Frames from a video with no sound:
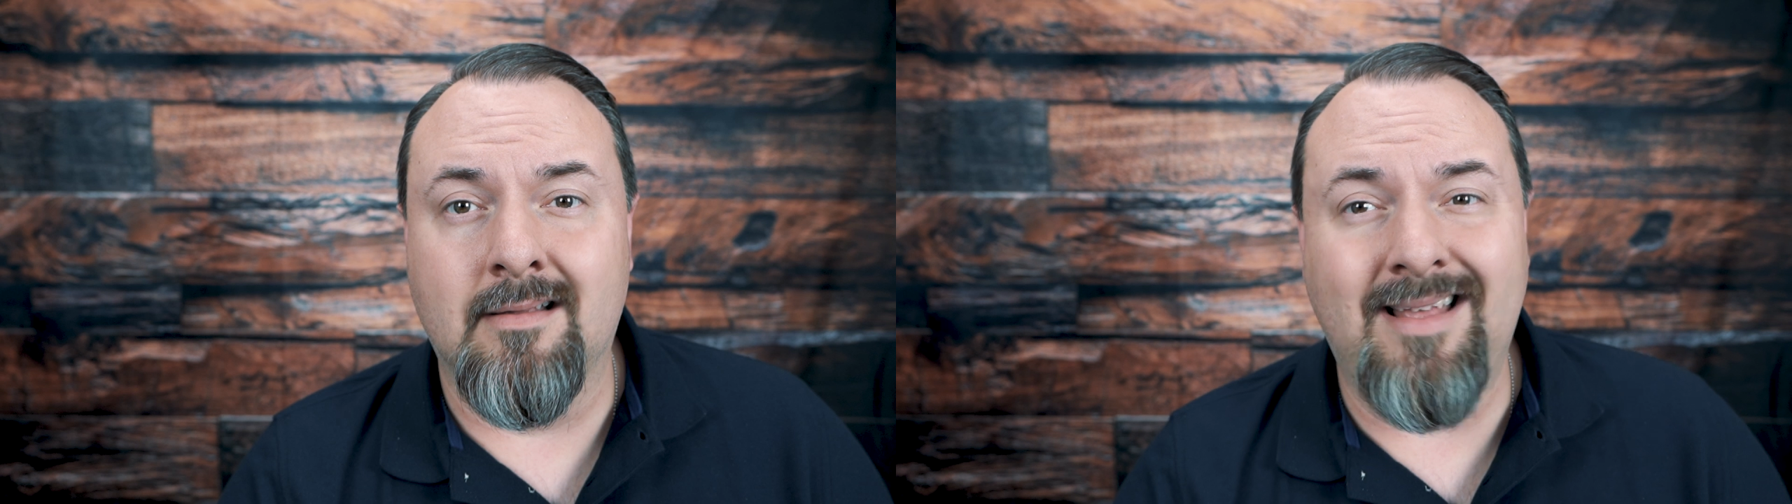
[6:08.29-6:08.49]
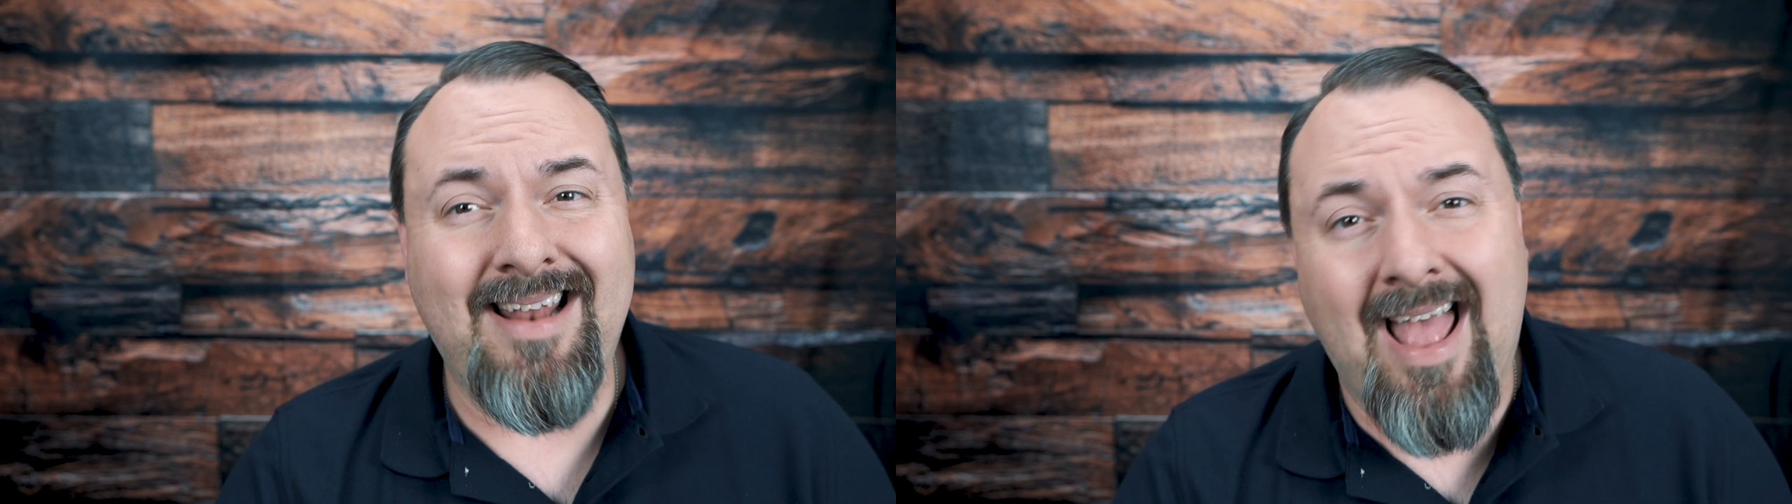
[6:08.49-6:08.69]

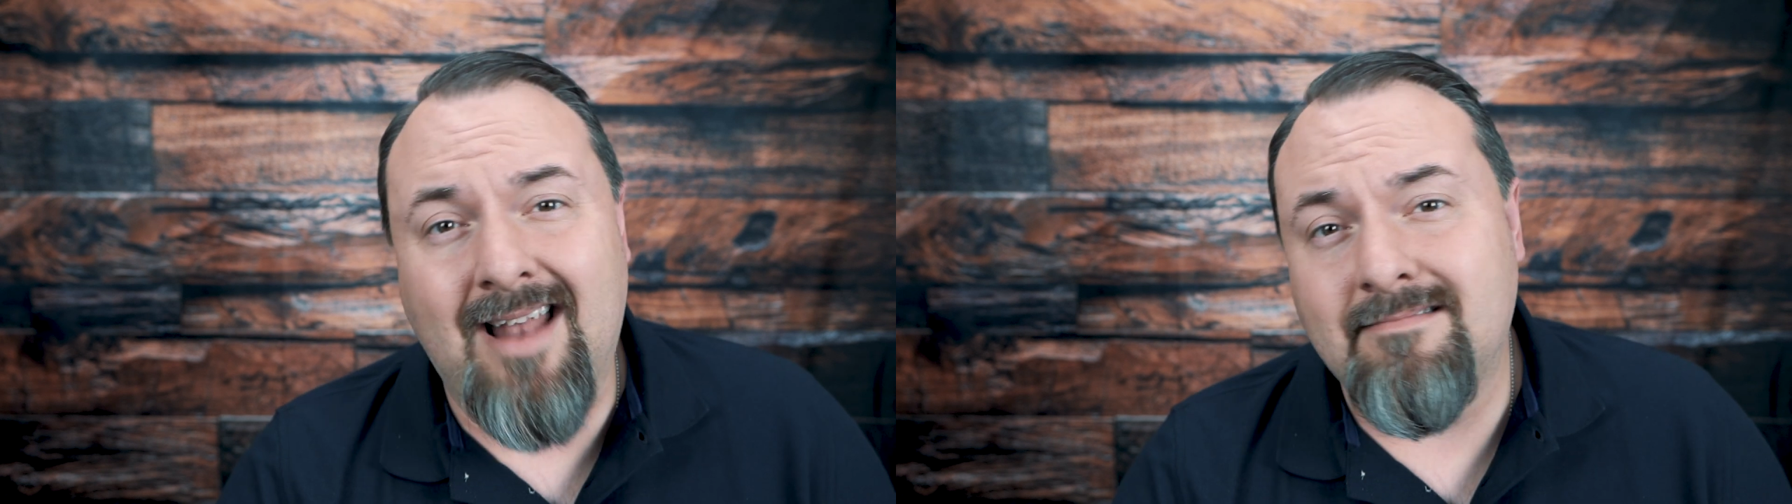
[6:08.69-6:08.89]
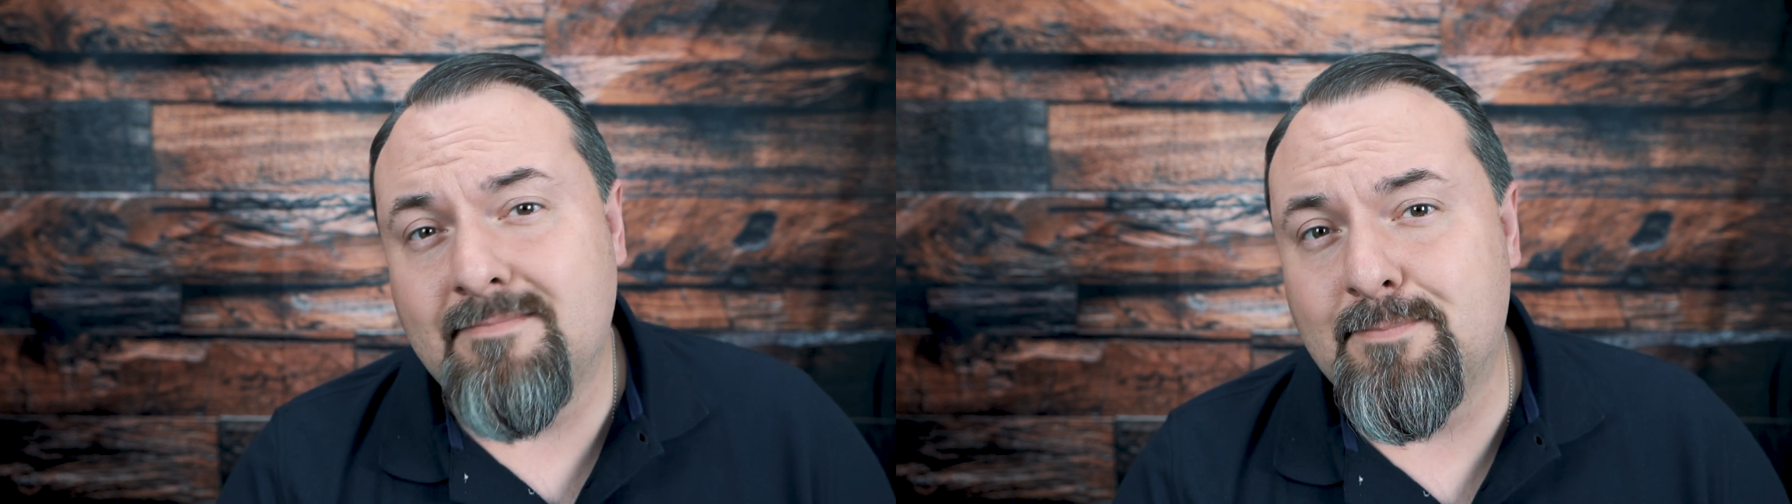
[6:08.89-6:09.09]
then
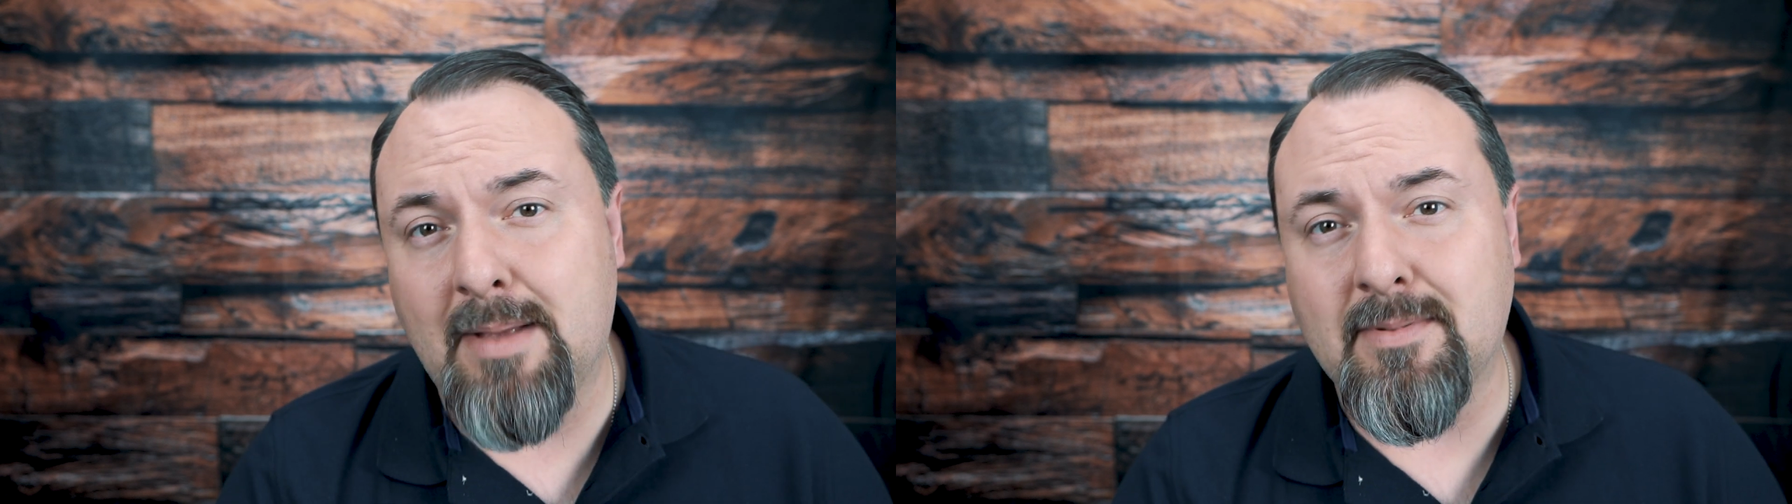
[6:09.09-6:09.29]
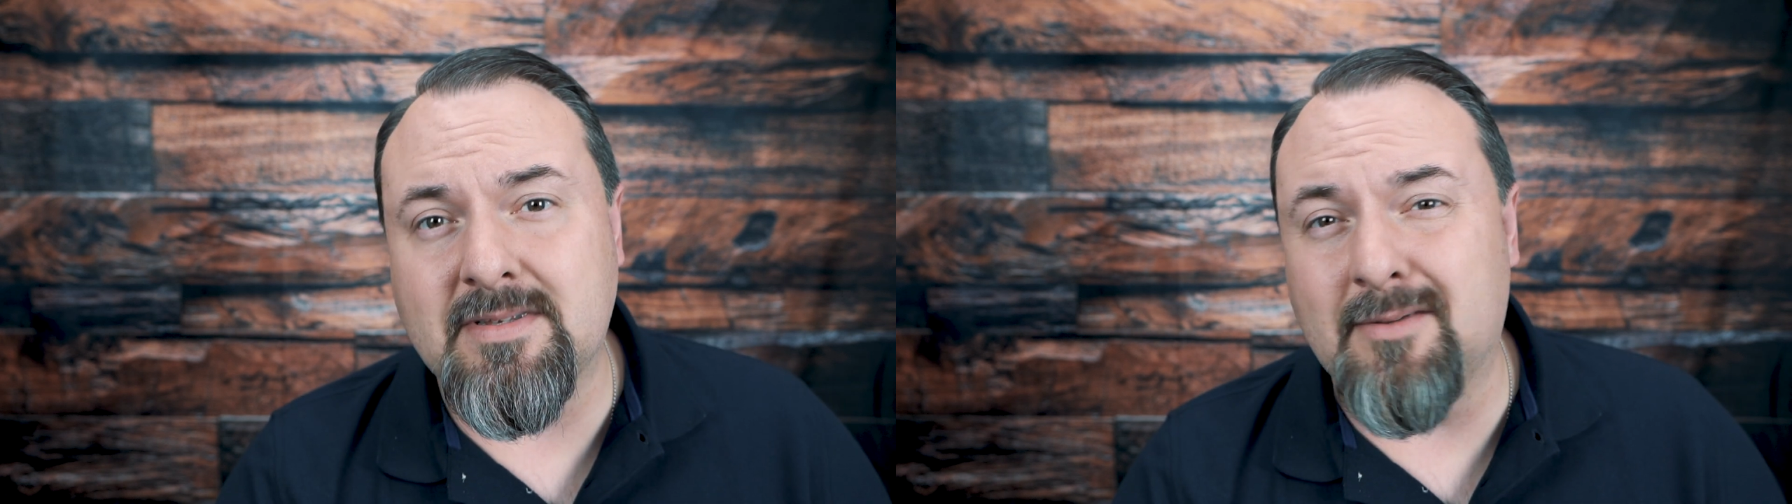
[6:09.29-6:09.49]
again,
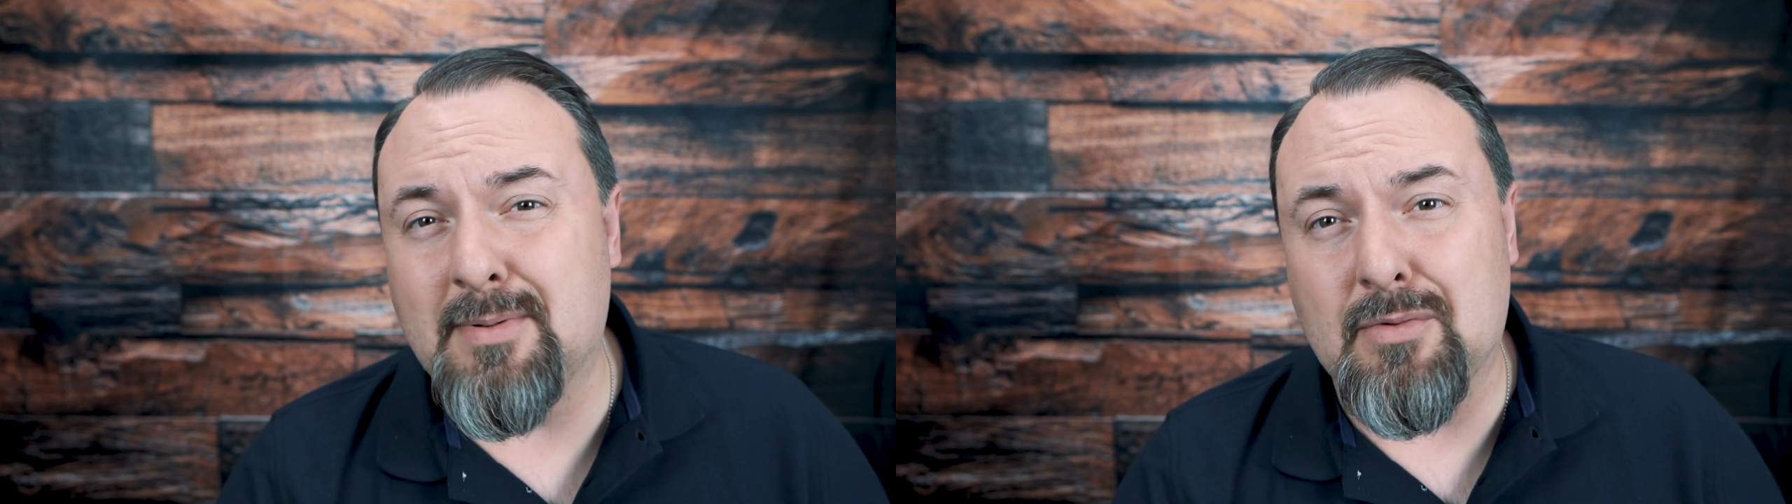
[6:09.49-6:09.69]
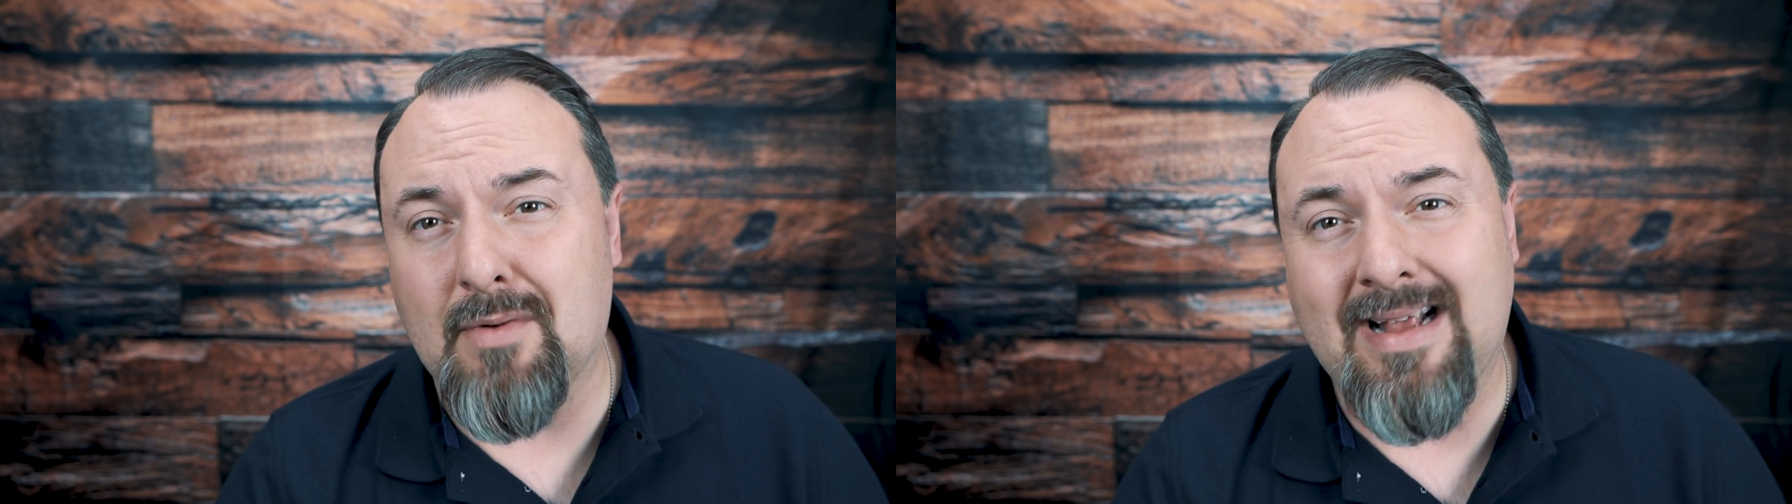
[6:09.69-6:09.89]
people still
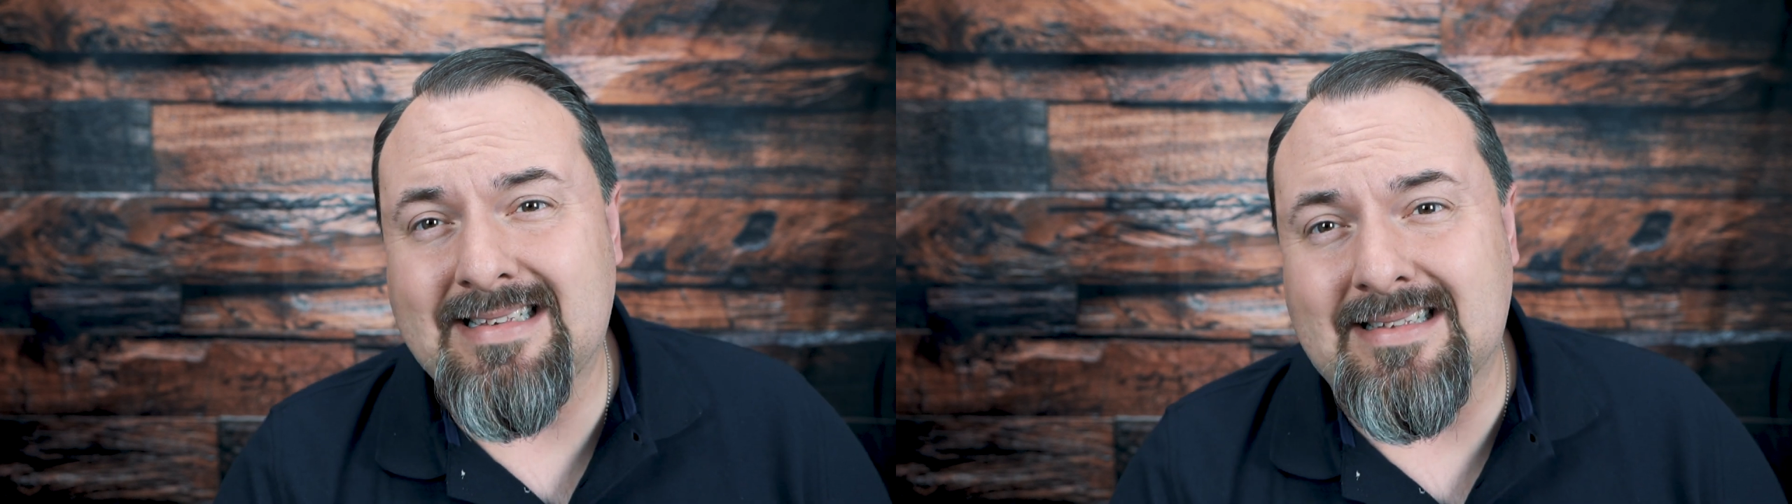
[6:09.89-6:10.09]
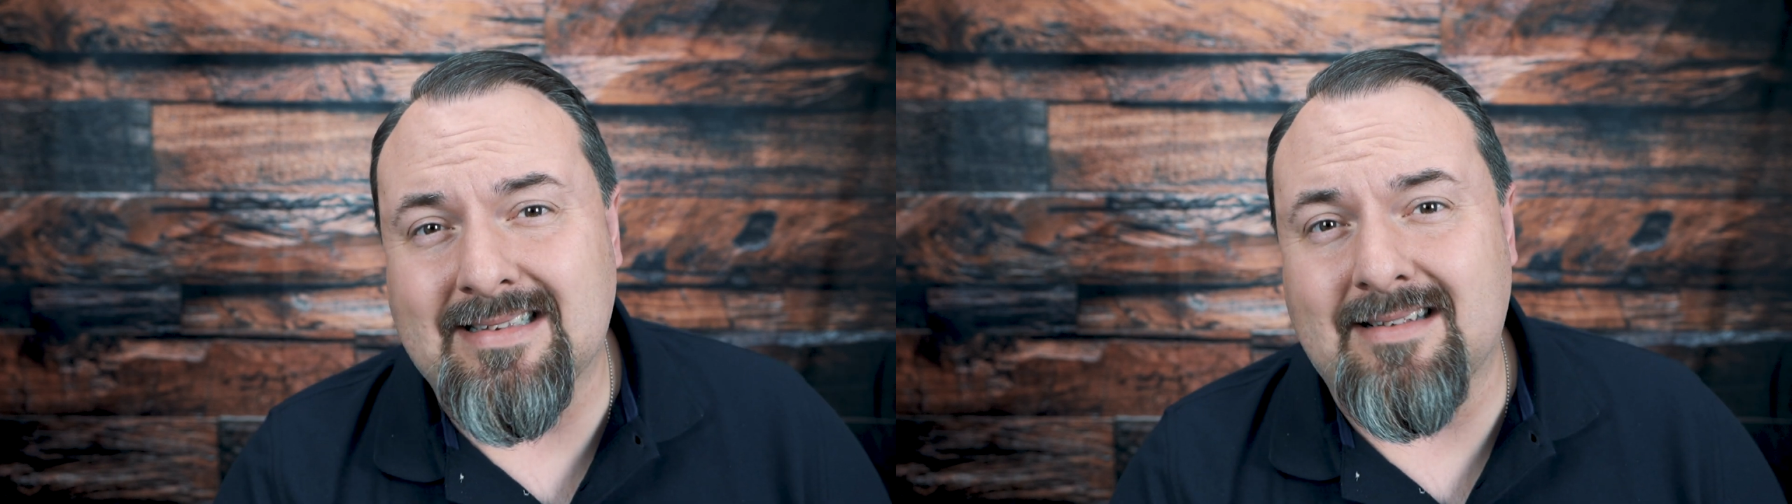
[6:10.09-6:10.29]
put
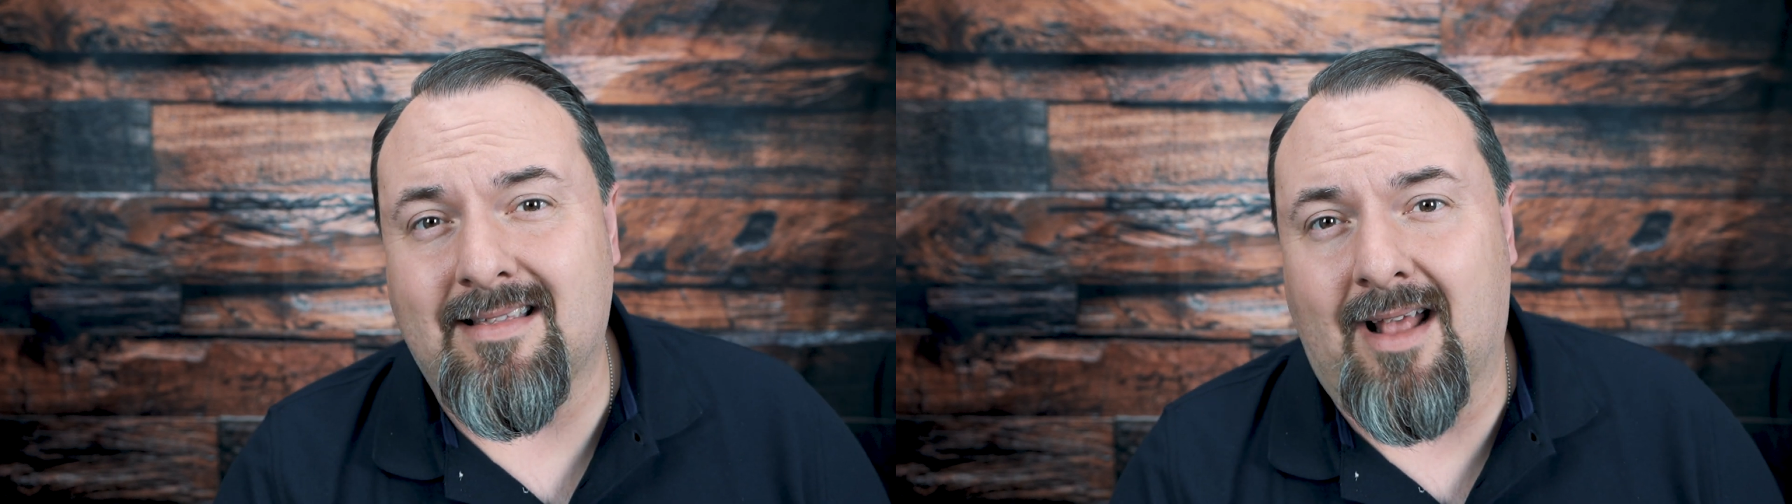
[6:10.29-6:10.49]
raisins in